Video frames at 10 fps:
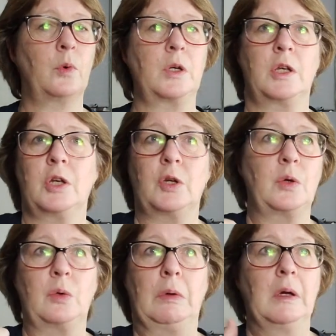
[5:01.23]
what
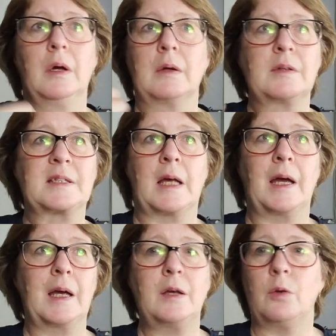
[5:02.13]
you
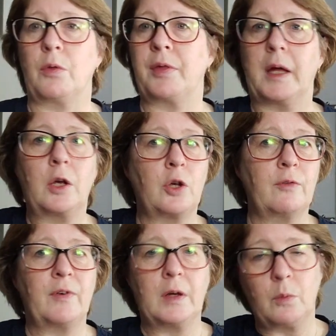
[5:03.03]
say, you think, you
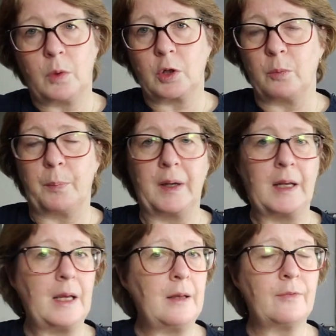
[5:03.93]
feel, what you
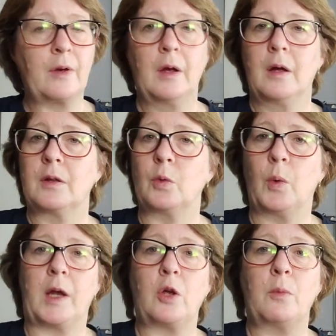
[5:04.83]
believe, the
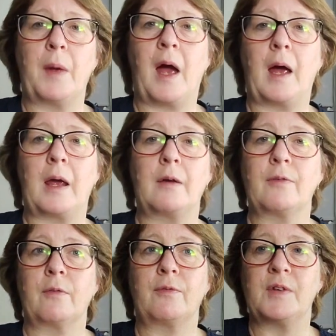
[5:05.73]
way you behave
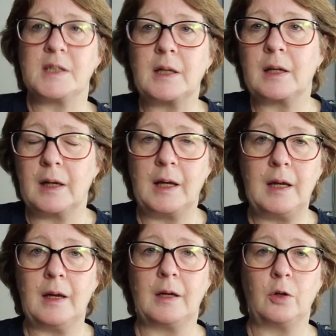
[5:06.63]

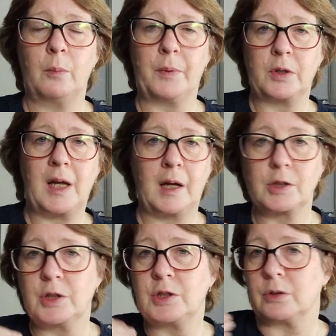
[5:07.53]
physically and your body
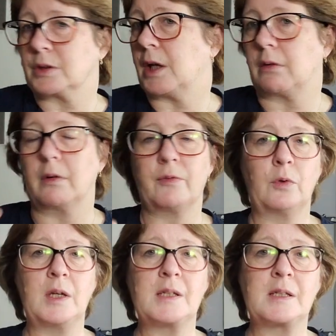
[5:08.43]
actions, your tone of
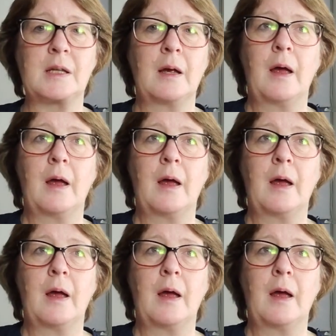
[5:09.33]
voice,